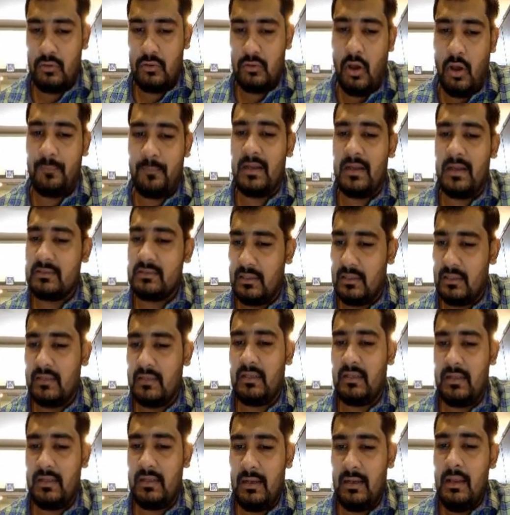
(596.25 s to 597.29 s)
personal
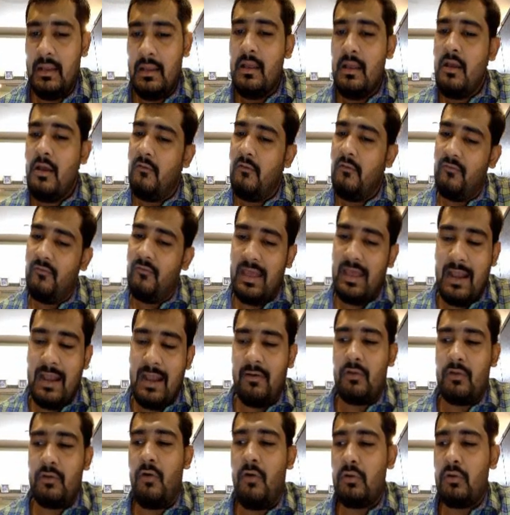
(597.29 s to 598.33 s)
decision. Wherever
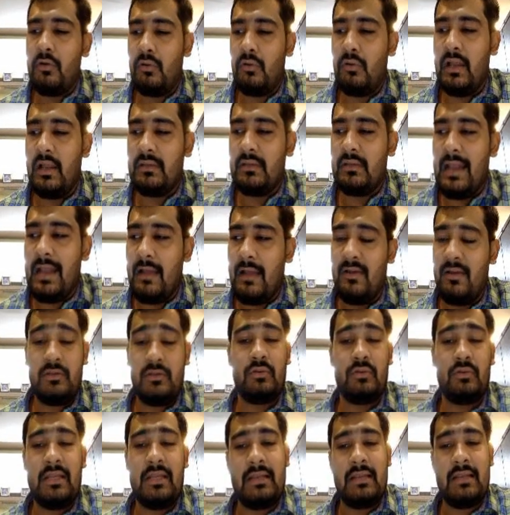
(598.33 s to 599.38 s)
you want to learn the language, you
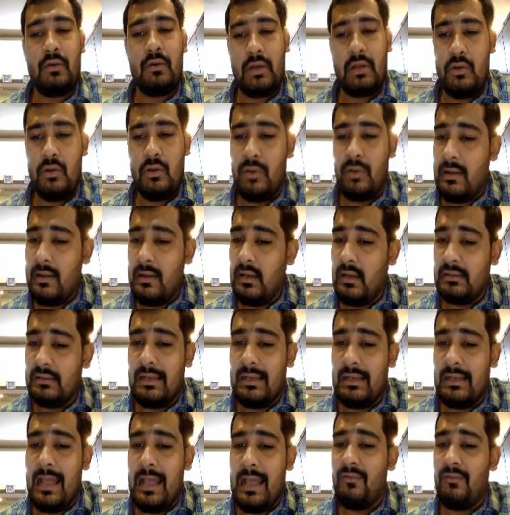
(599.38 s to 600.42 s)
think that, okay, you can learn the
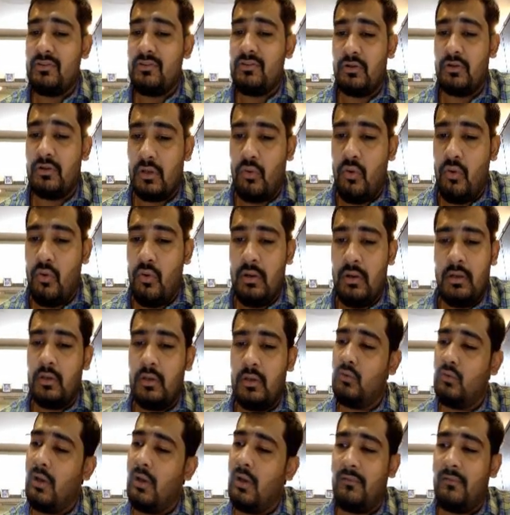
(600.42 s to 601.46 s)
language on your own,
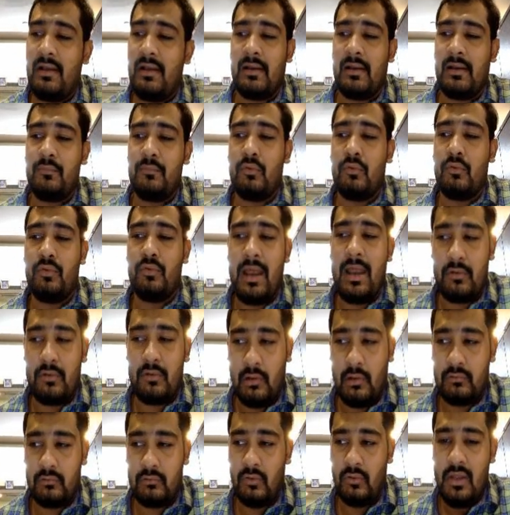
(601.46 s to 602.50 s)
you are welcome to do that
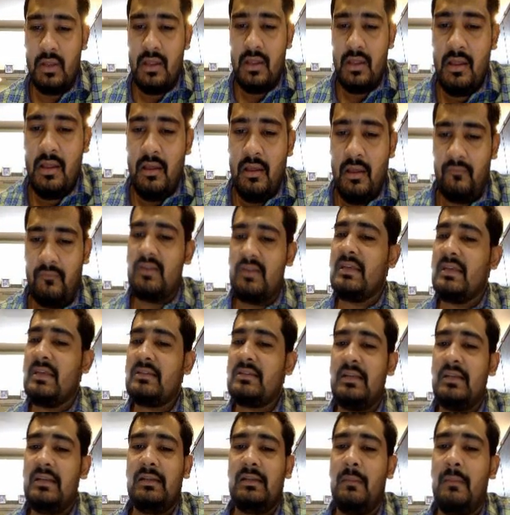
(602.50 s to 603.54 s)
also. We just
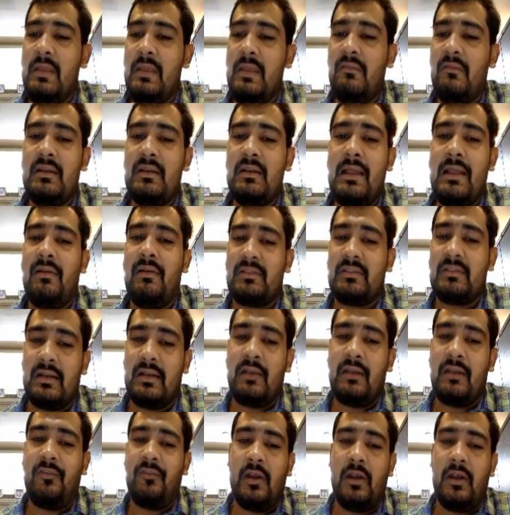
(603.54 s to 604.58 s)
need the B1 level
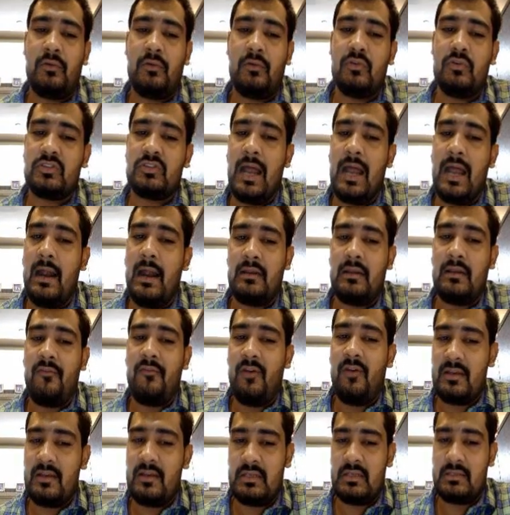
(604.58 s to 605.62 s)
certificate to start the
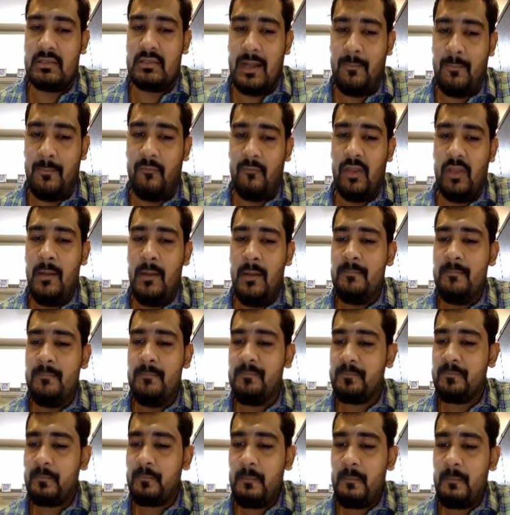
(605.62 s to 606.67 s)
first step of the
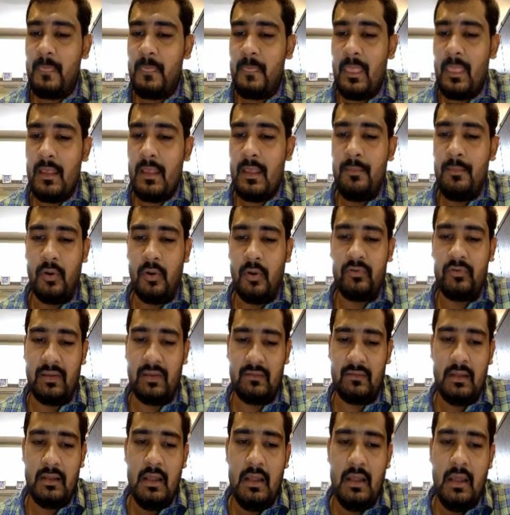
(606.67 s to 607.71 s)

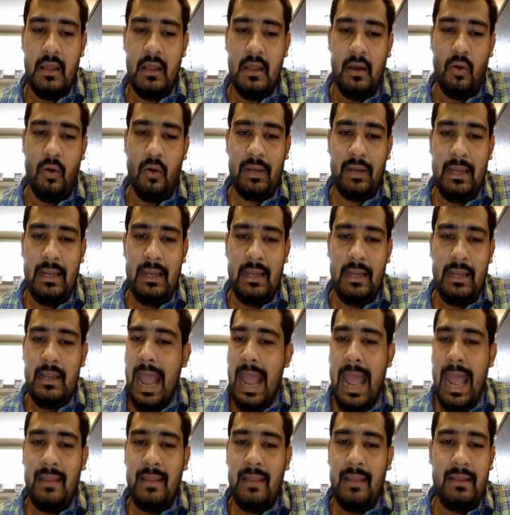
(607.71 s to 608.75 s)
process. Okay,
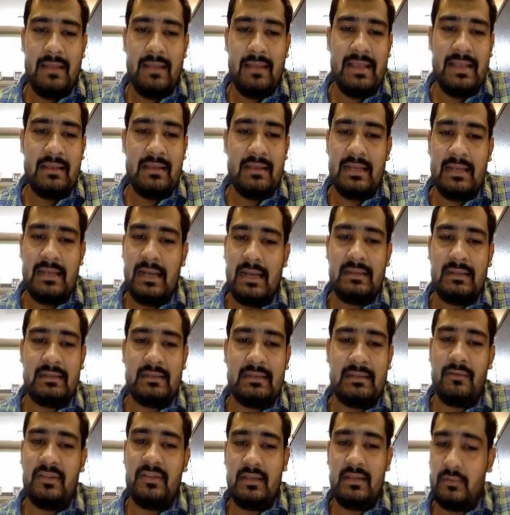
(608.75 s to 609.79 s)
and as I said, the
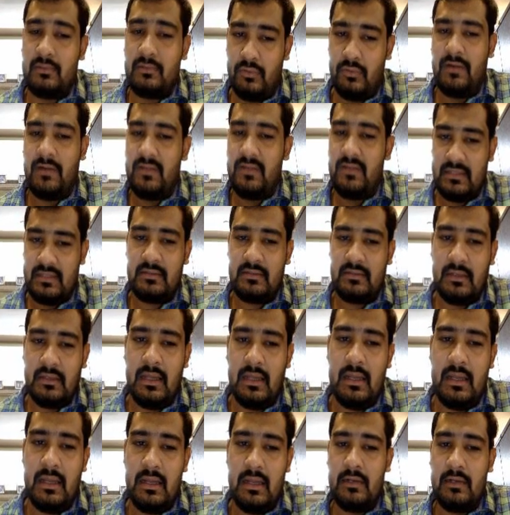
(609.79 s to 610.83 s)
services included, which is
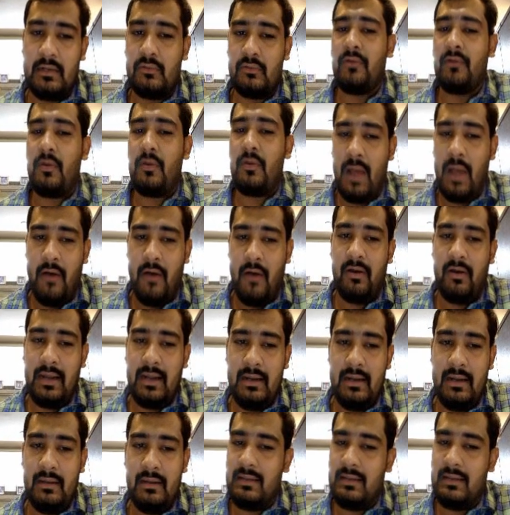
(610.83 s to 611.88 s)
included from our
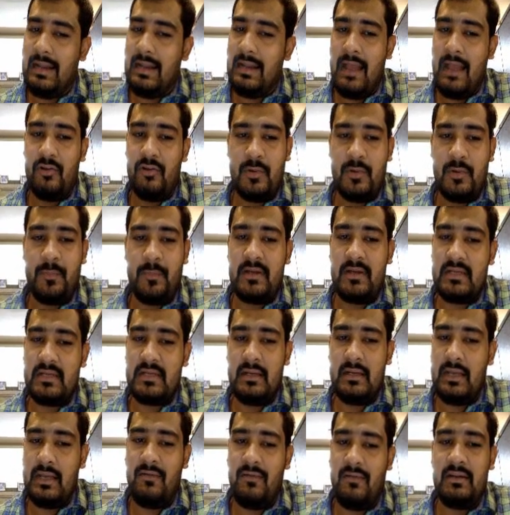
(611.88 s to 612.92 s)
end, the language
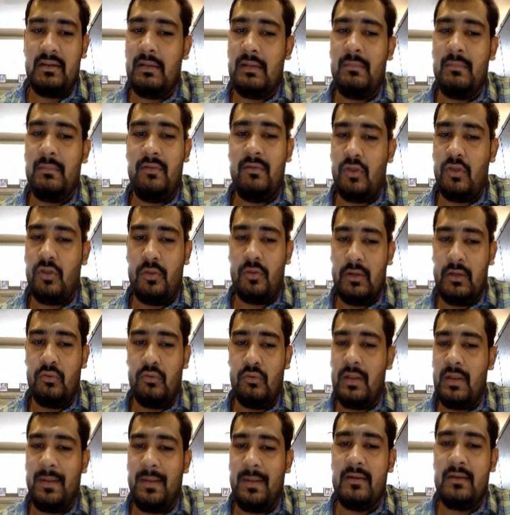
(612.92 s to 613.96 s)
preparation A1 till B1 or B2
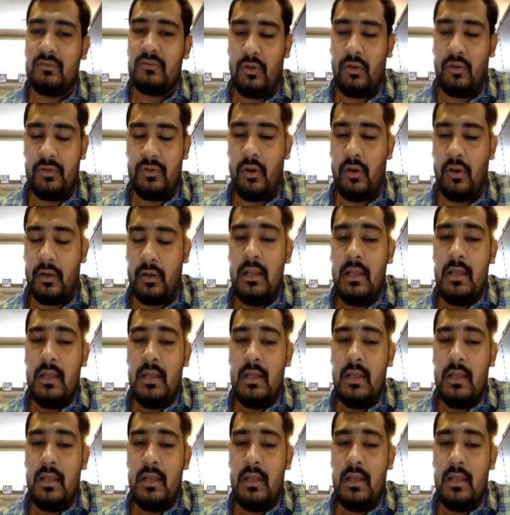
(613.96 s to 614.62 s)
depends on your